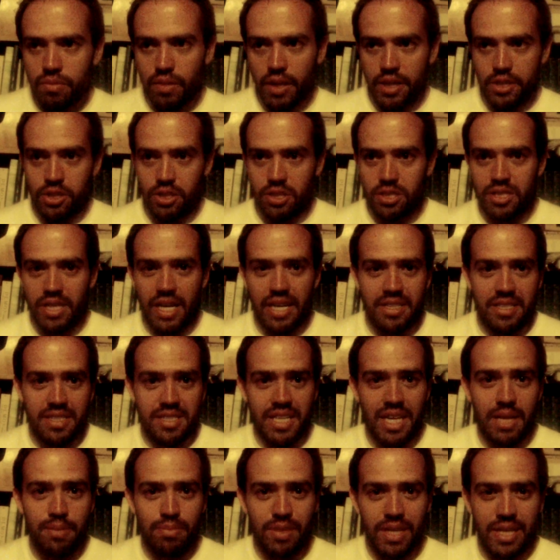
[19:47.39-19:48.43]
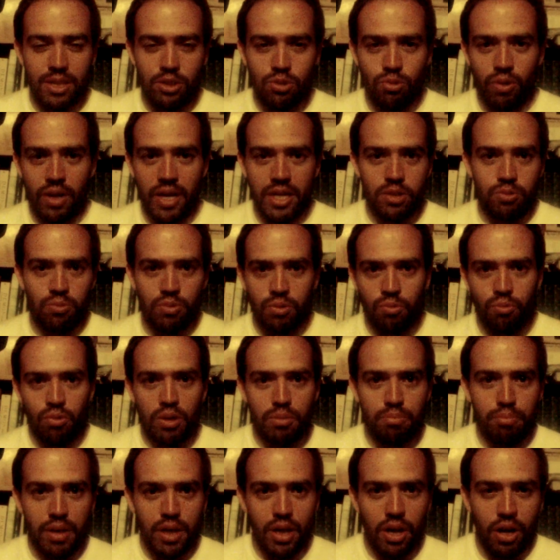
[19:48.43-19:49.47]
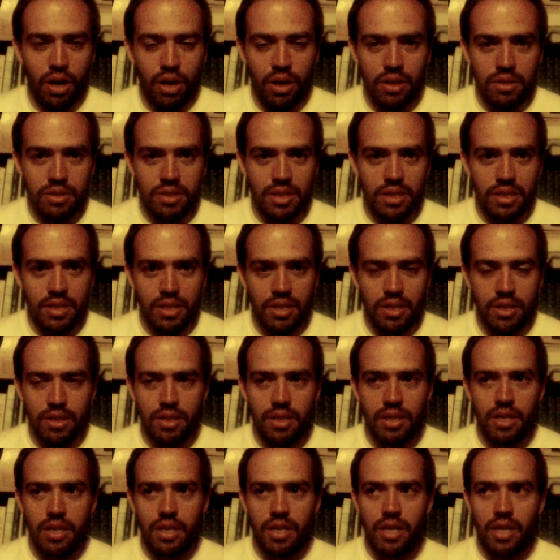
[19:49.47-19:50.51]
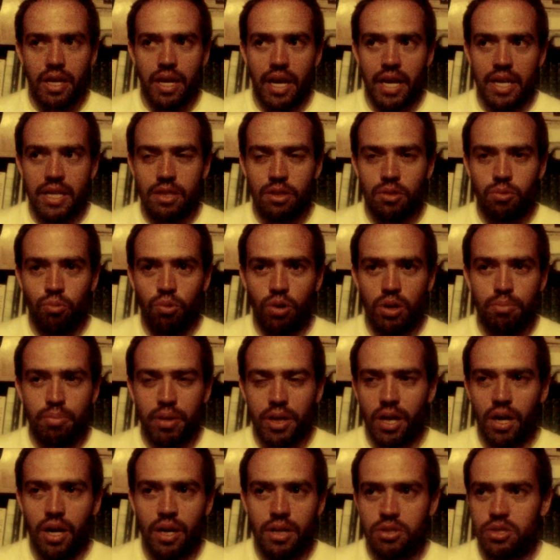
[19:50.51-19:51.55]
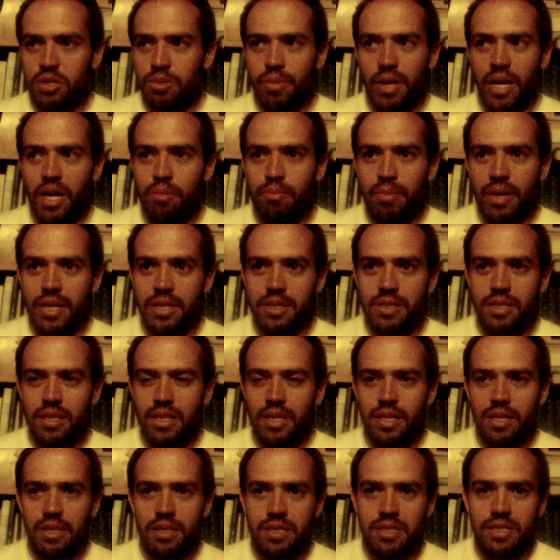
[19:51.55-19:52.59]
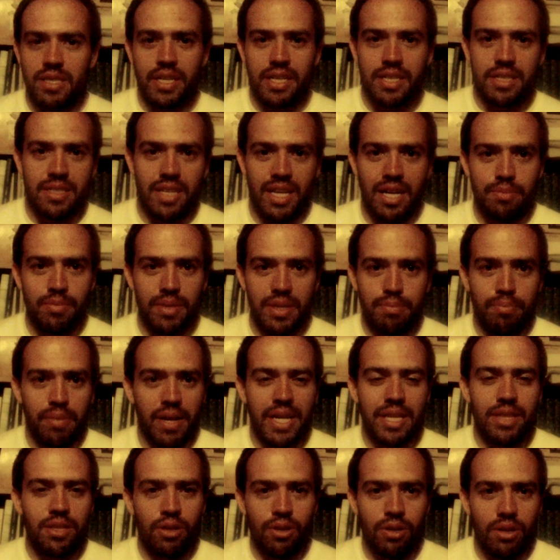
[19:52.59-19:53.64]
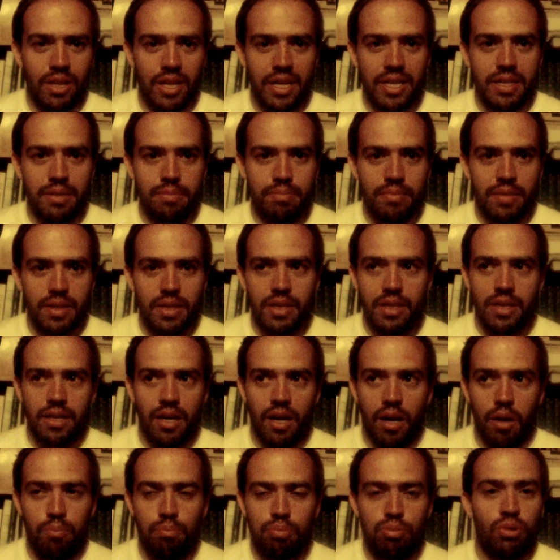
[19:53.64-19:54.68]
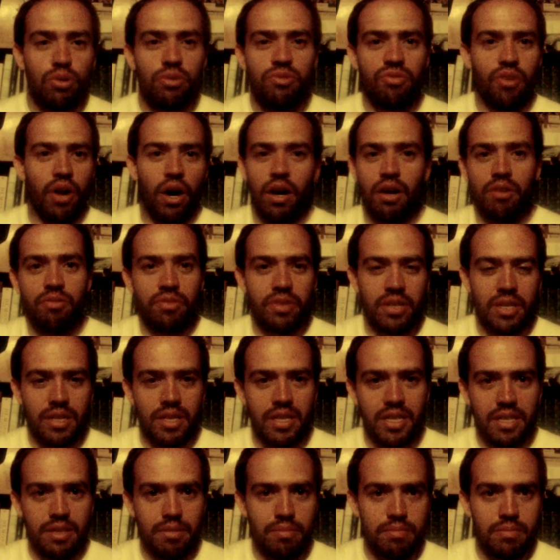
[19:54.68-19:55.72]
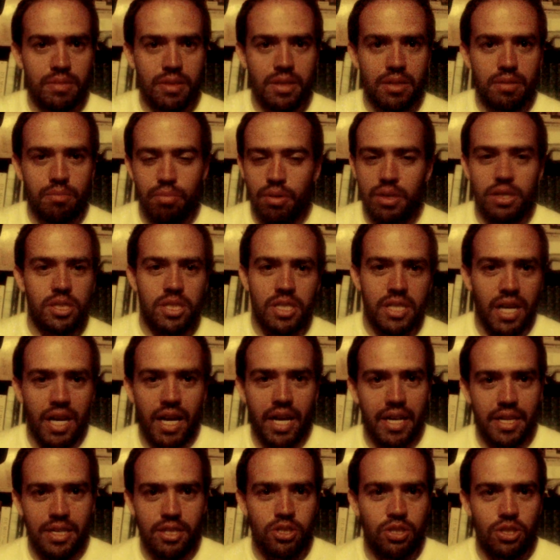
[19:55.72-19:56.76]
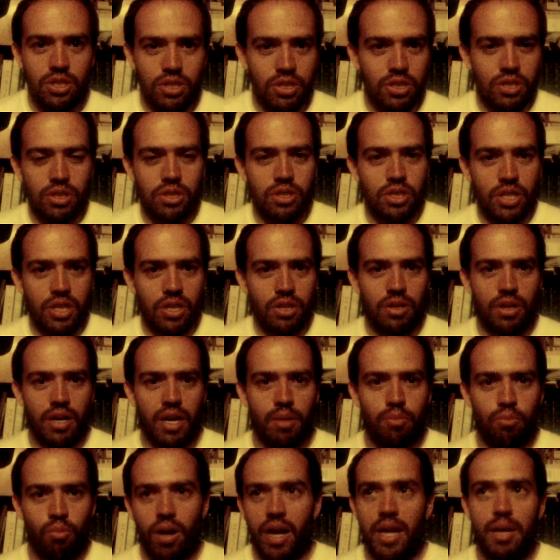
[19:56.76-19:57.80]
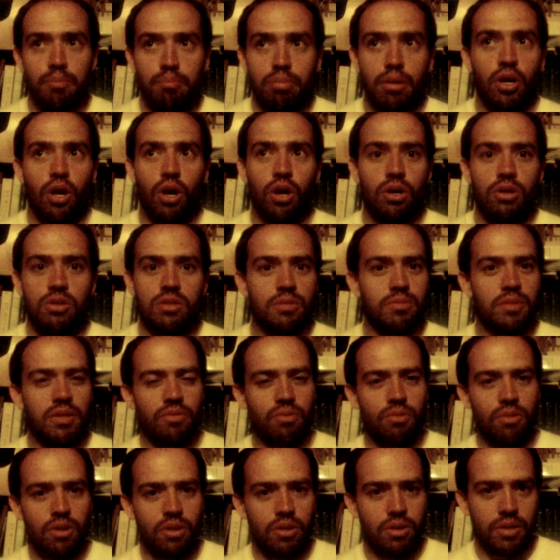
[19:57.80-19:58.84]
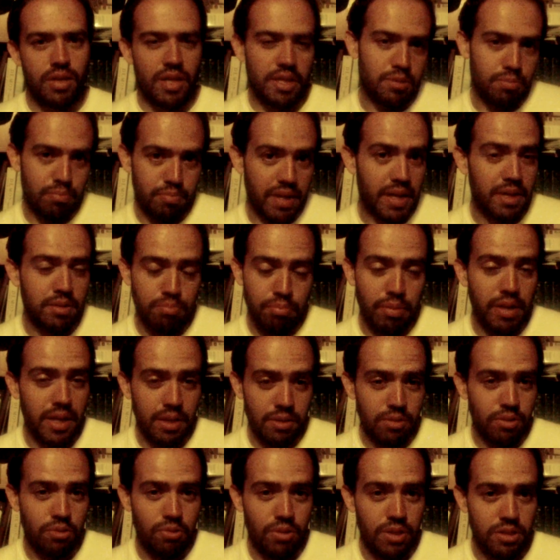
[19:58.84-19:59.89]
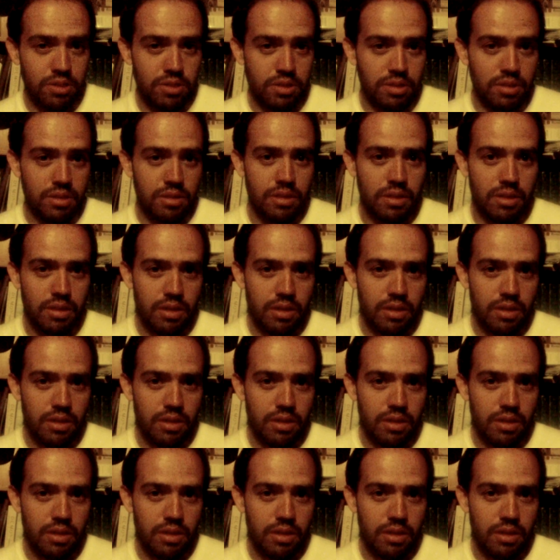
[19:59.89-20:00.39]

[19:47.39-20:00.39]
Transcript: they just say the same thing twice with the word because in there, and the word because somehow makes the second time they made their claim a proof of the claim. But it's not. It's just, I'm right because I'm never wrong. That's begging the question.